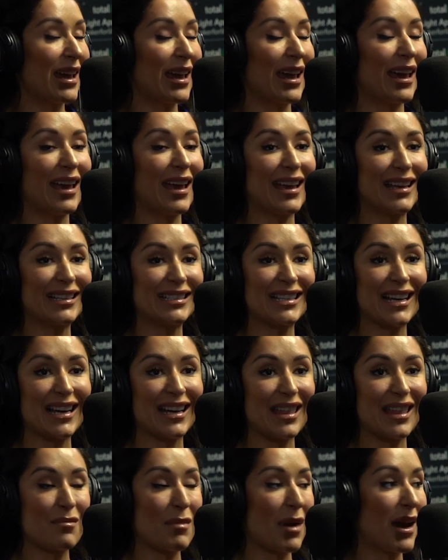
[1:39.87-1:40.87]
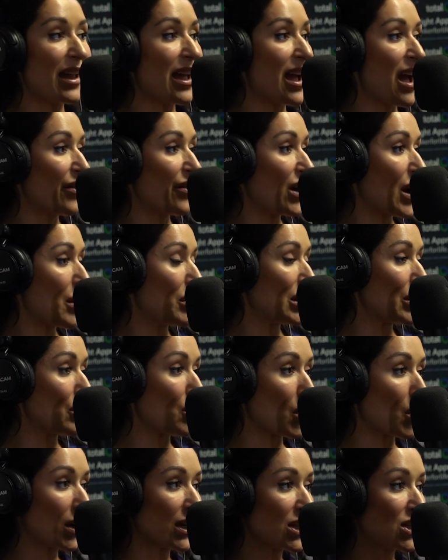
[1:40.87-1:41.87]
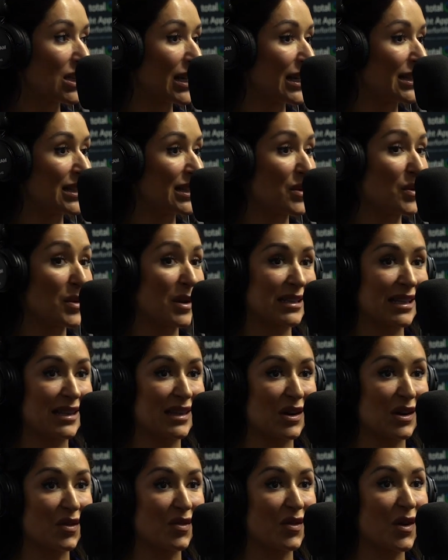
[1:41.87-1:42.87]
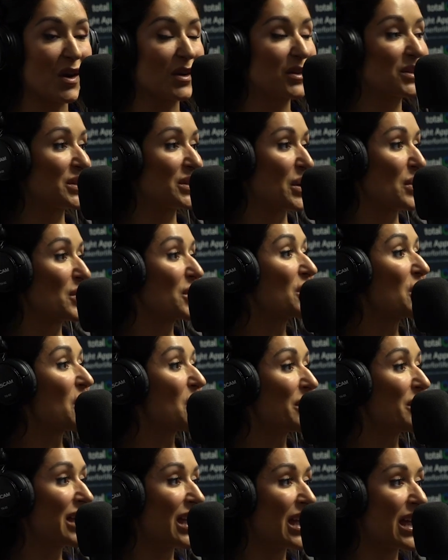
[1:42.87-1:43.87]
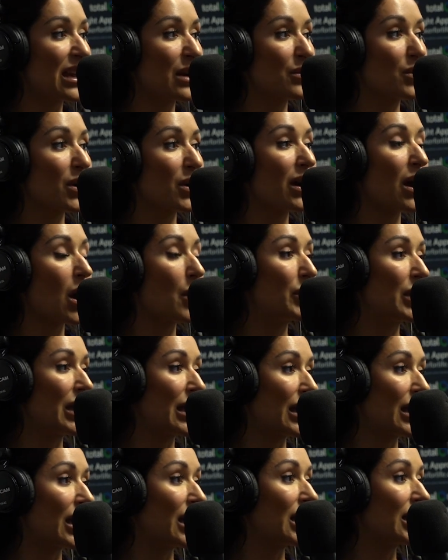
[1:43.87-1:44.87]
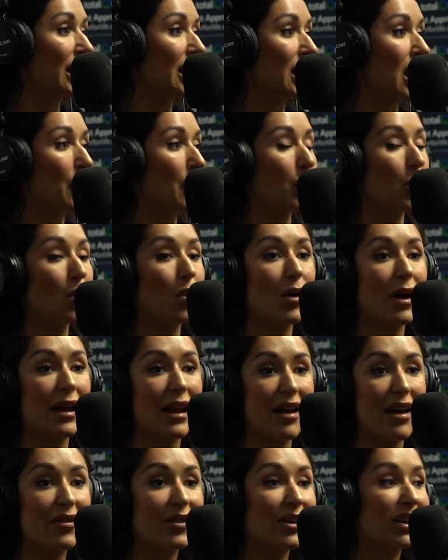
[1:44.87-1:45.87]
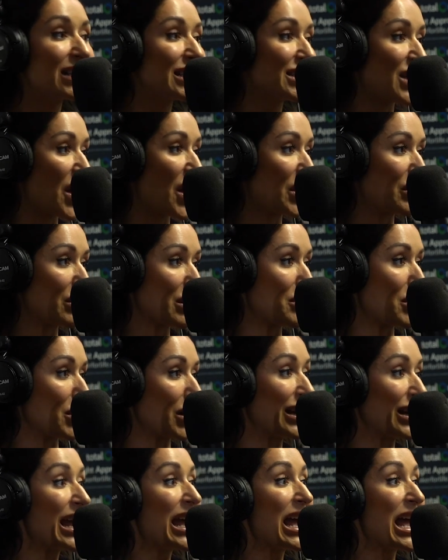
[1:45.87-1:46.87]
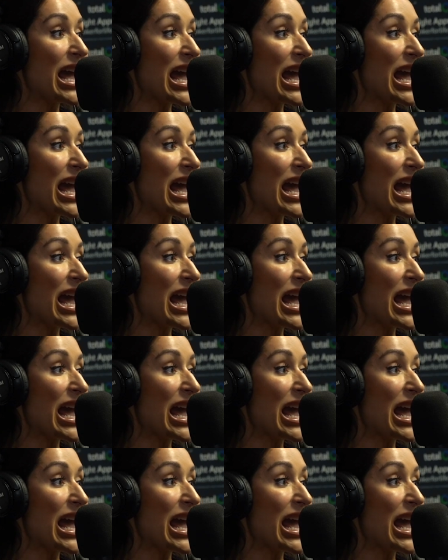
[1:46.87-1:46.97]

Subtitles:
And they might have a couple of mortgage lates and it wasn't their fault. So we're going in and we're helping clean up whatever is on the report.